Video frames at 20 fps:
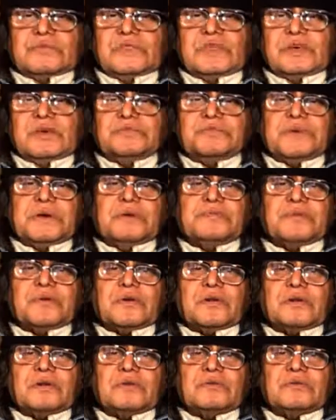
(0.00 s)
the
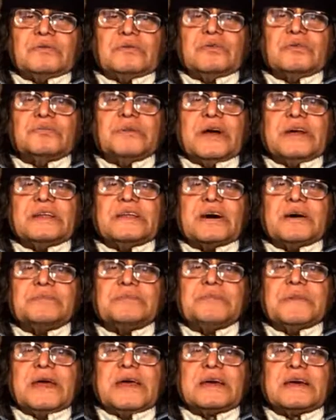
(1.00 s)
people who make
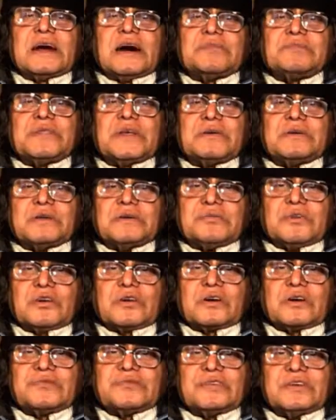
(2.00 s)
up the
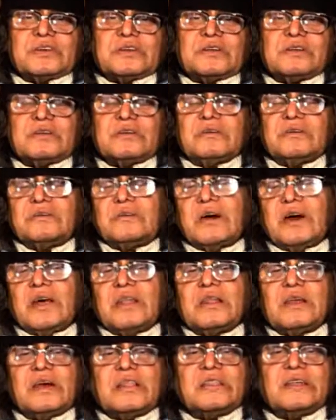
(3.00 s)
demography
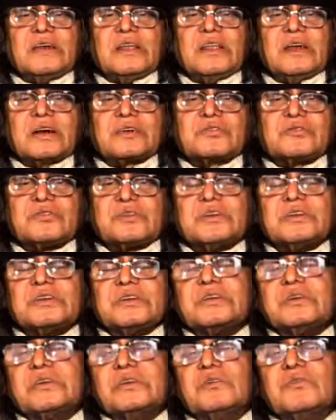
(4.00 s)
and the
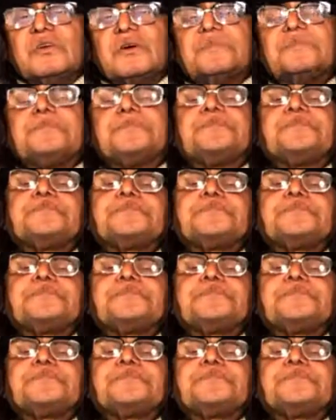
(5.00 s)
electorate in Newham